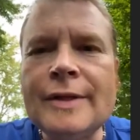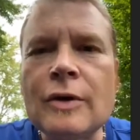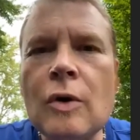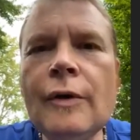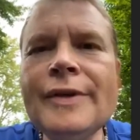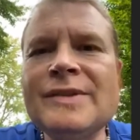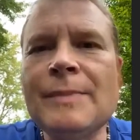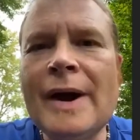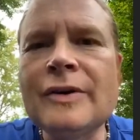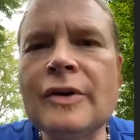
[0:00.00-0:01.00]
There are all these
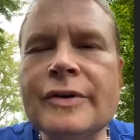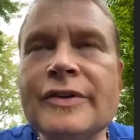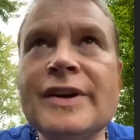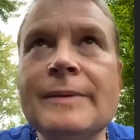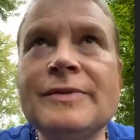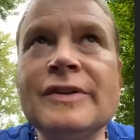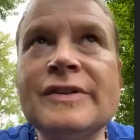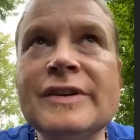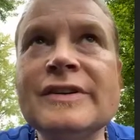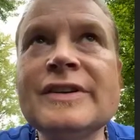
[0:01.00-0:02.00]
mind-altering
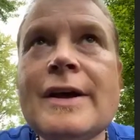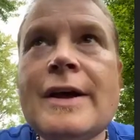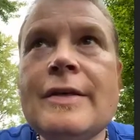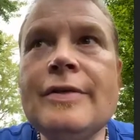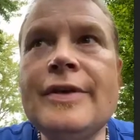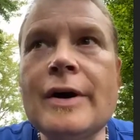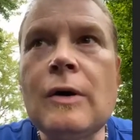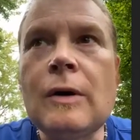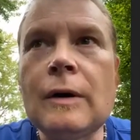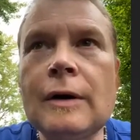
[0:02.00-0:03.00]
substances that
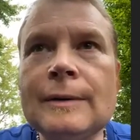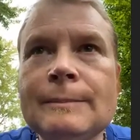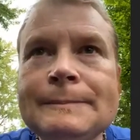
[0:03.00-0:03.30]
are